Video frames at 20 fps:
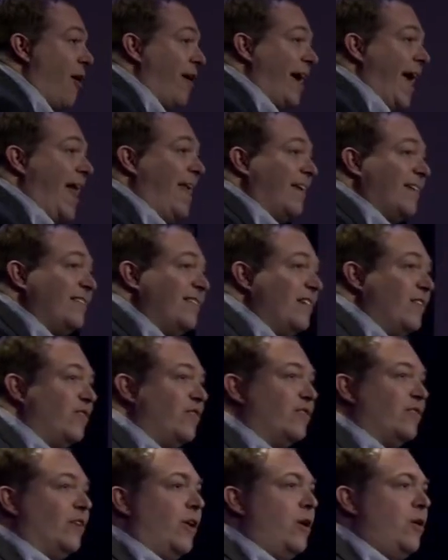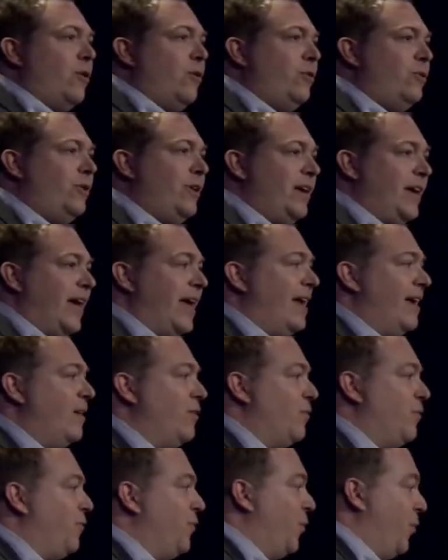Our galaxy is slowly
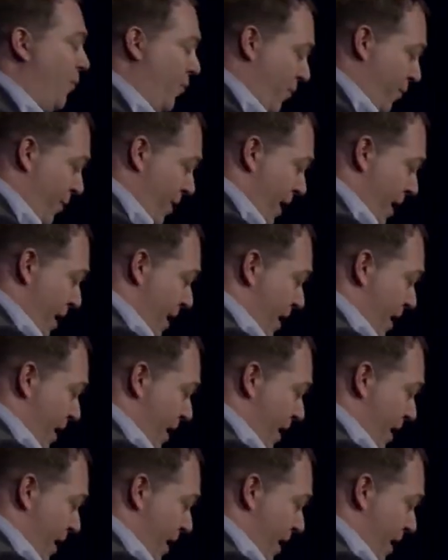getting full